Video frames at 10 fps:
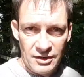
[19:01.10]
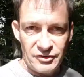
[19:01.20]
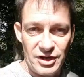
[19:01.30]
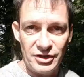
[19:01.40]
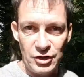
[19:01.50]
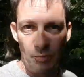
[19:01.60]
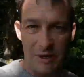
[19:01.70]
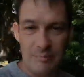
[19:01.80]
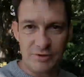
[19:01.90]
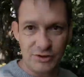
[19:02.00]
For all you
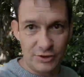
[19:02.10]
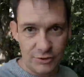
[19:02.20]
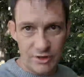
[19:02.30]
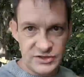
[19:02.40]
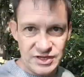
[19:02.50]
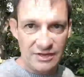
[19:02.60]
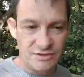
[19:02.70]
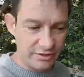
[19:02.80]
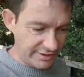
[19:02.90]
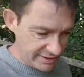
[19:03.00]
people who don't know what a
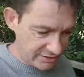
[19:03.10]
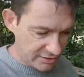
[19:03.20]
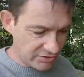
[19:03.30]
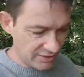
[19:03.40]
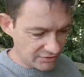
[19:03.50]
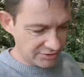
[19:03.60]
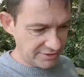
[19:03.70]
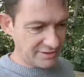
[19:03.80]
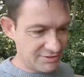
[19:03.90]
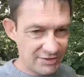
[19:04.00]
sentinel is, a
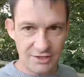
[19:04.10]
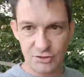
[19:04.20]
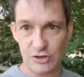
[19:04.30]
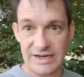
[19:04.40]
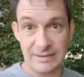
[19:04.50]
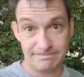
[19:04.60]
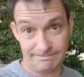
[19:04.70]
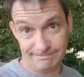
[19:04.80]
sentinel is a train.